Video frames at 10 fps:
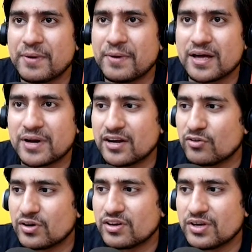But I'm right
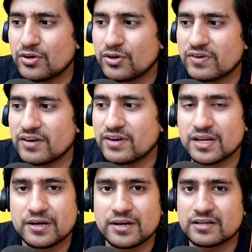now giving you a very very
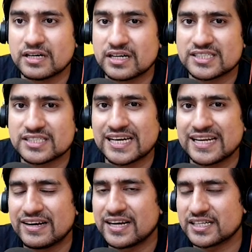int uh, interesting and
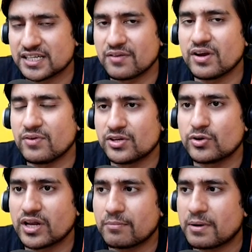interesting way where you
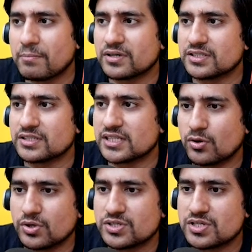can remember this as a
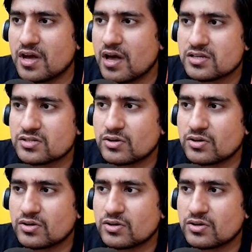notes. So